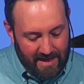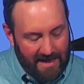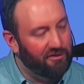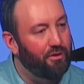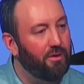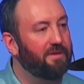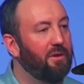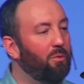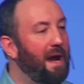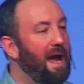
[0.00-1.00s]
And he took
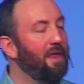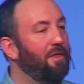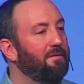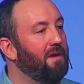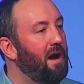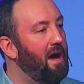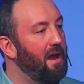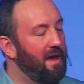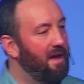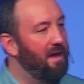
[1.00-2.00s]
the wrath of
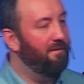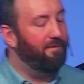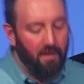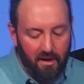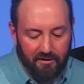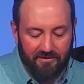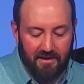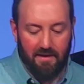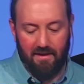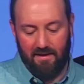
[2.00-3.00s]
God for our
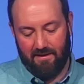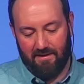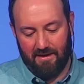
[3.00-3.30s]
sin.